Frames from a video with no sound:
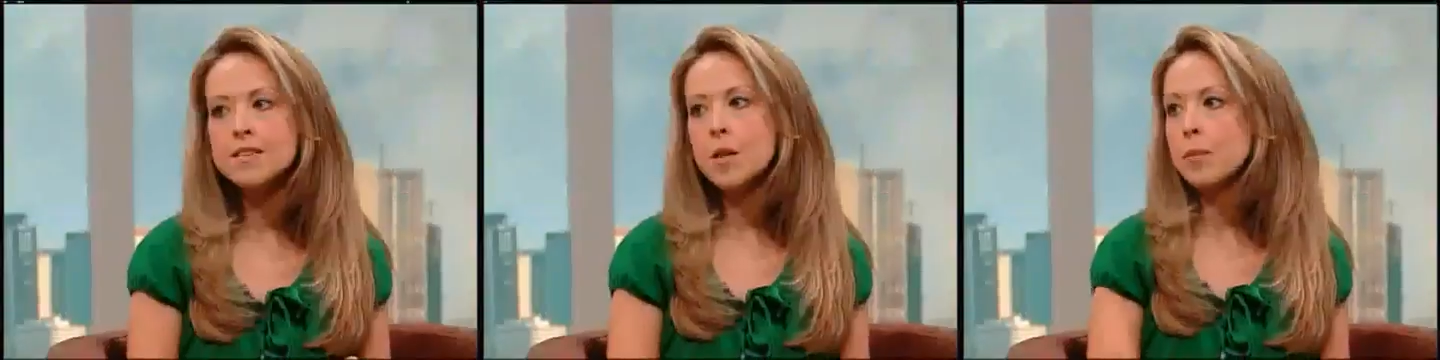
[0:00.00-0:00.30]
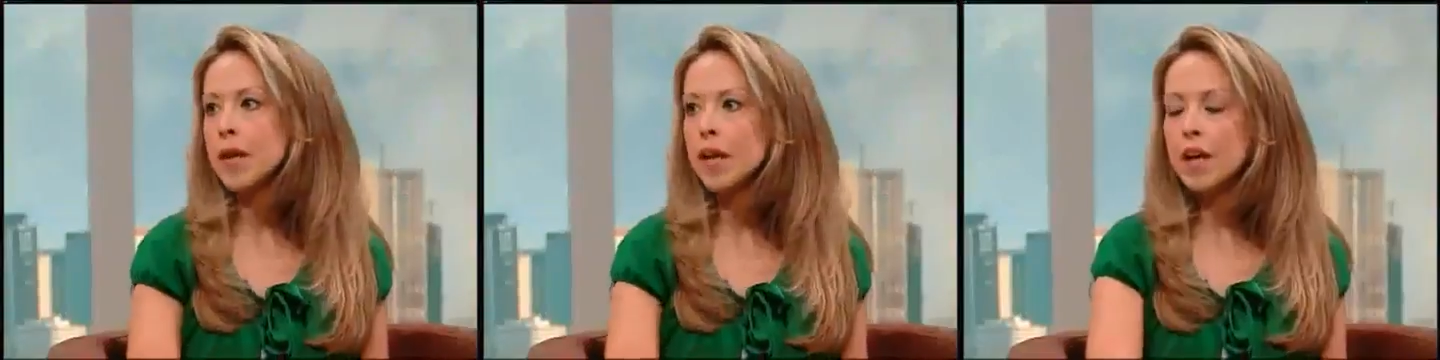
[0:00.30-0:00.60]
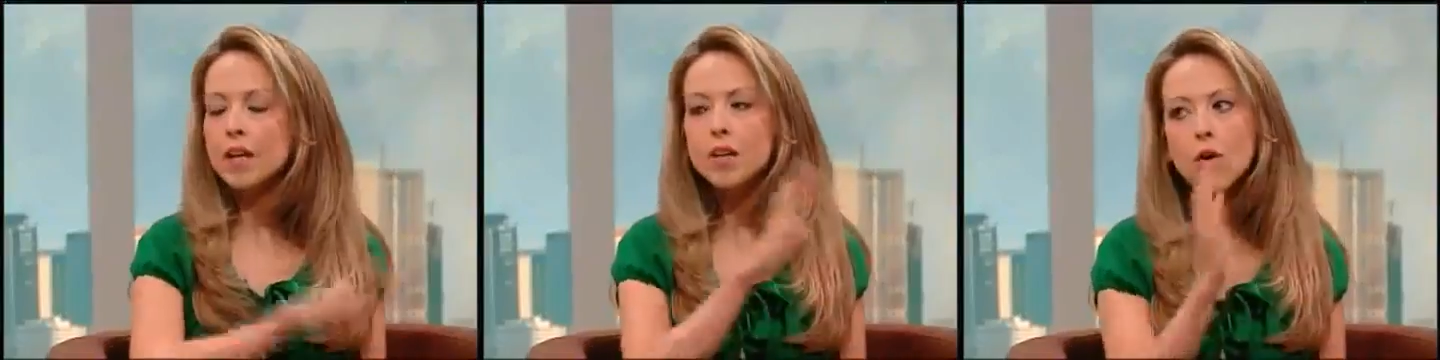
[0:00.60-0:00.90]
ends up
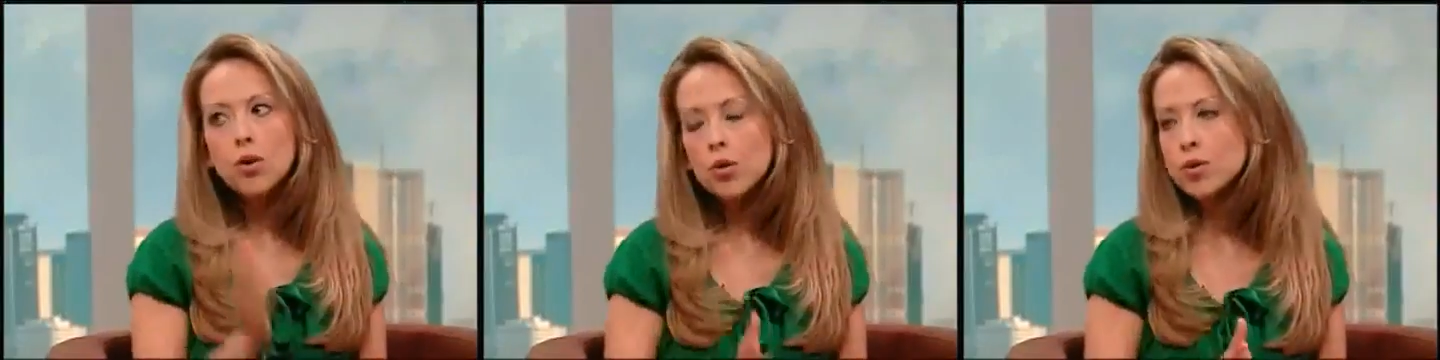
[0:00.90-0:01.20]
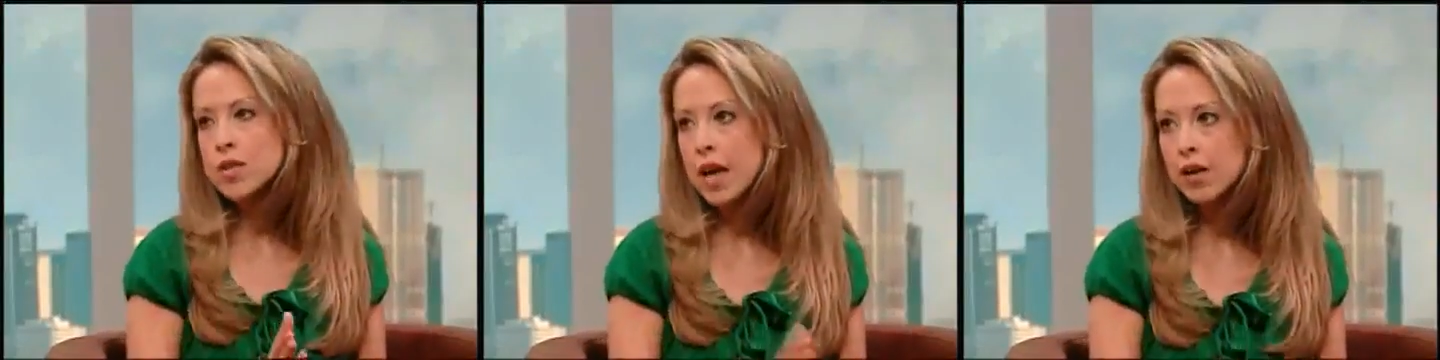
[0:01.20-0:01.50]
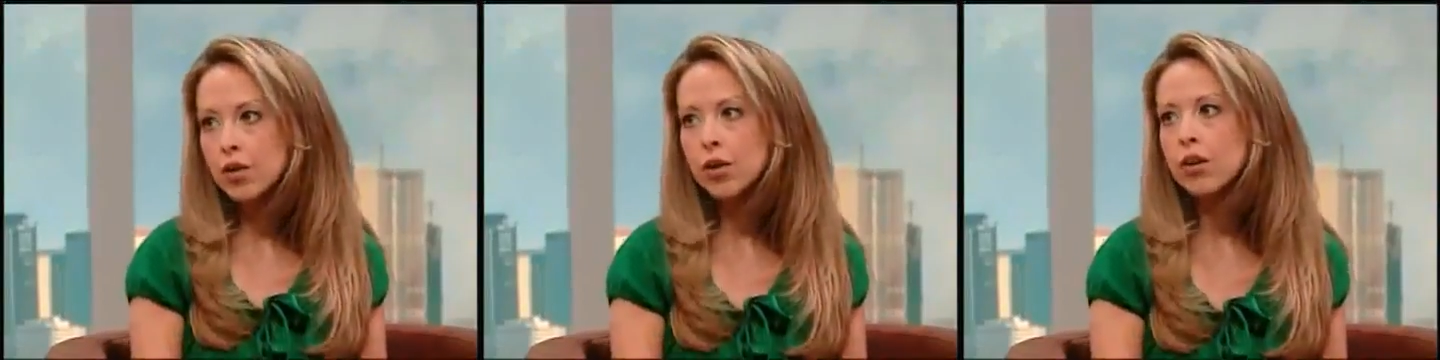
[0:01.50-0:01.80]
being a yo-yo
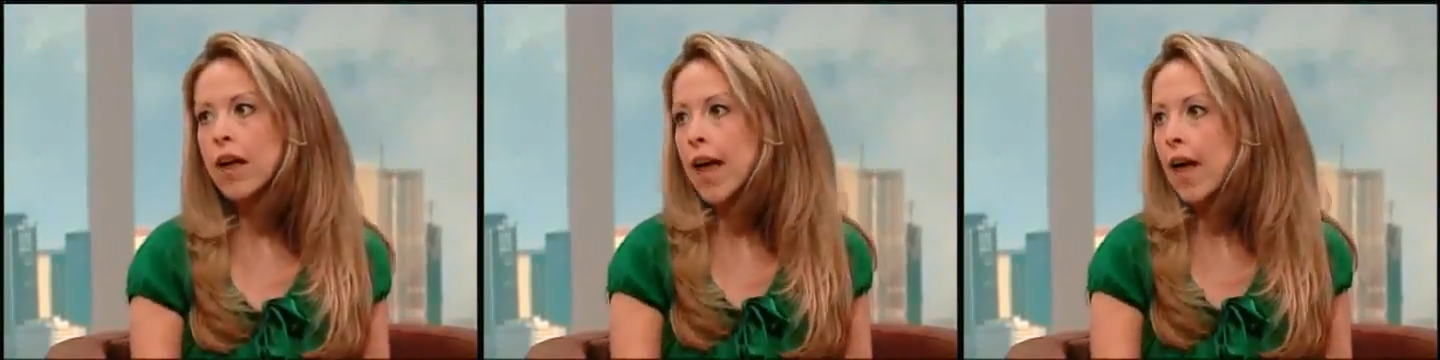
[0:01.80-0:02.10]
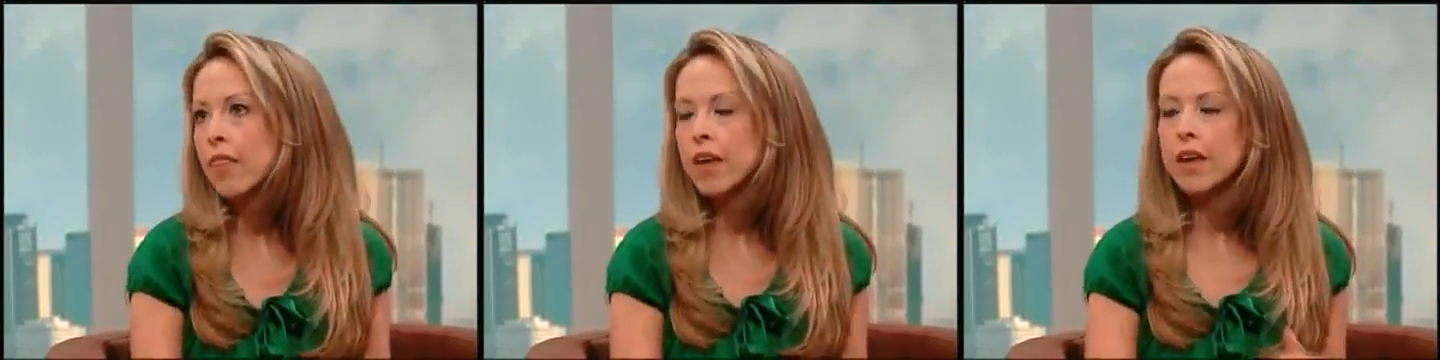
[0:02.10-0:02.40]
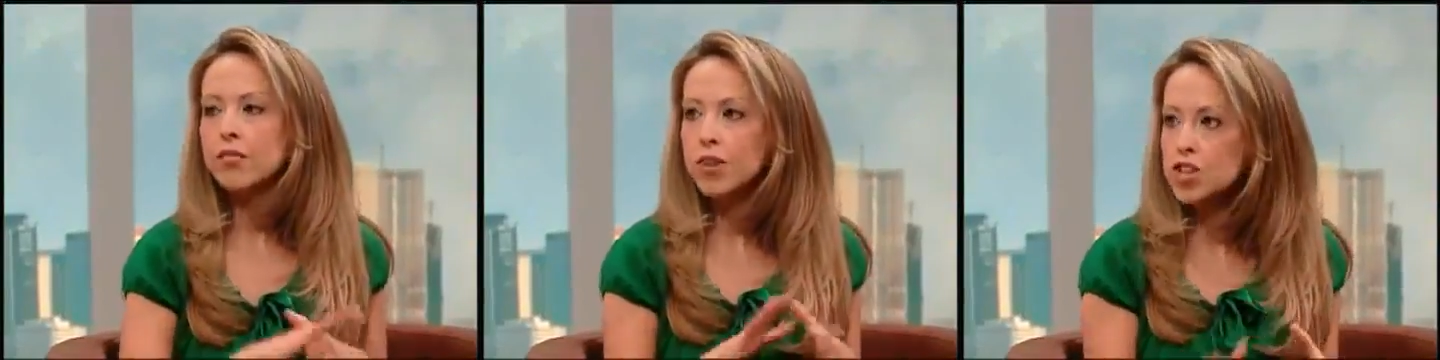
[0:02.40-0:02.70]
cycle, and
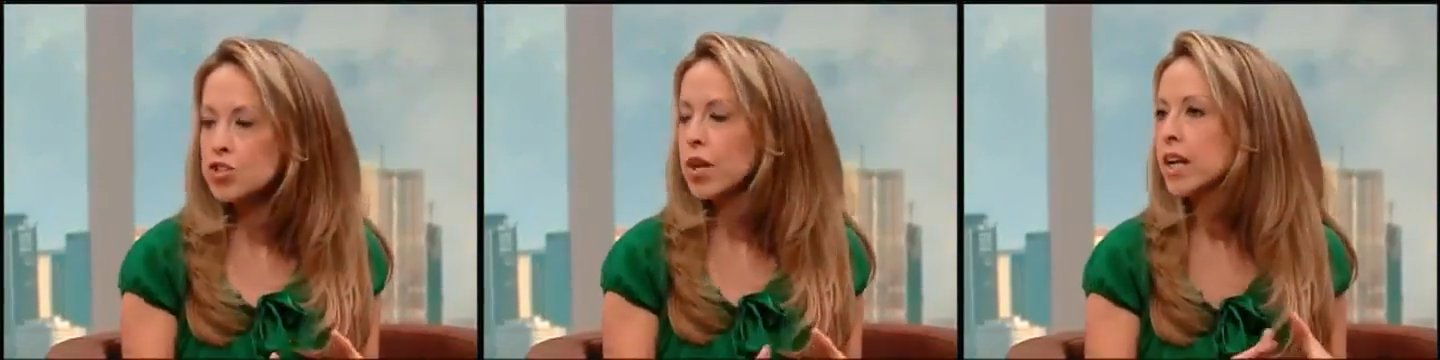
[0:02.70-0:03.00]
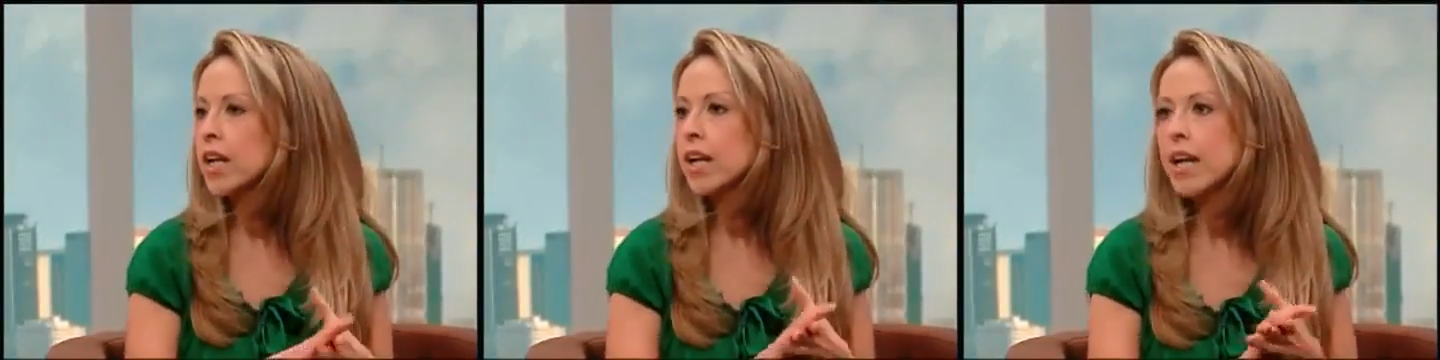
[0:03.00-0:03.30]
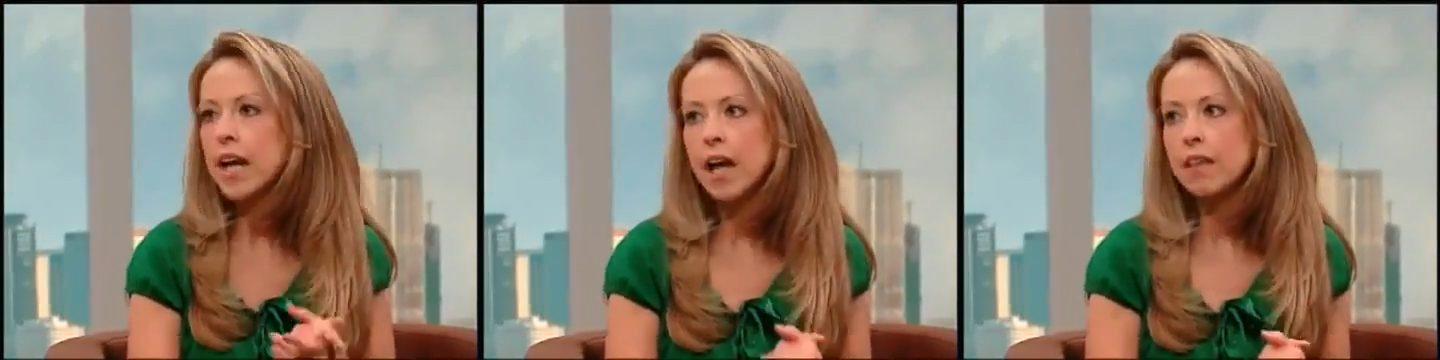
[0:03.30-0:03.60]
they get
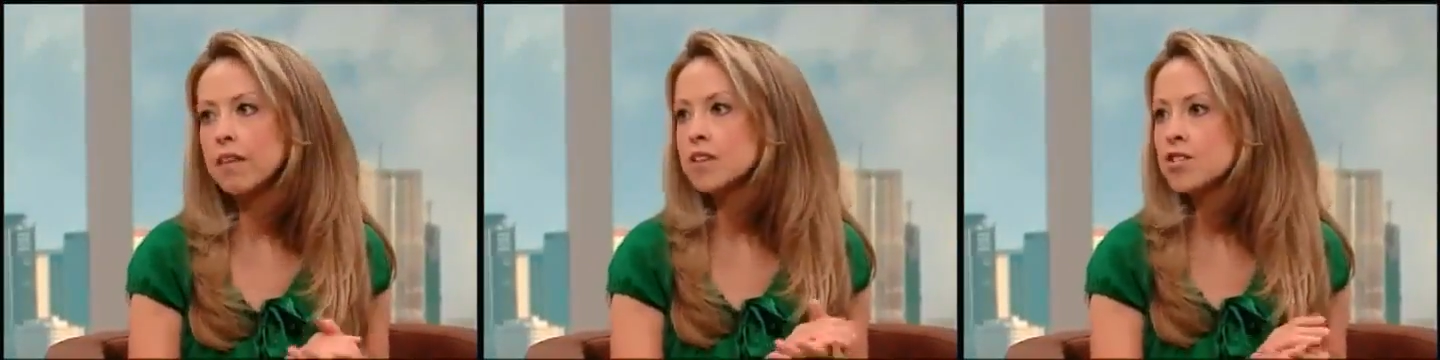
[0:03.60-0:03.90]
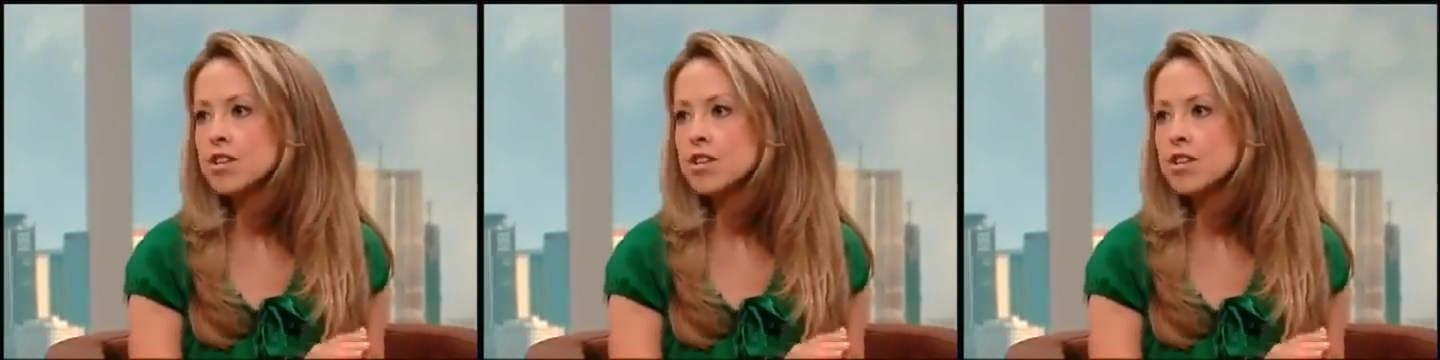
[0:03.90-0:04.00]
frustrated, and they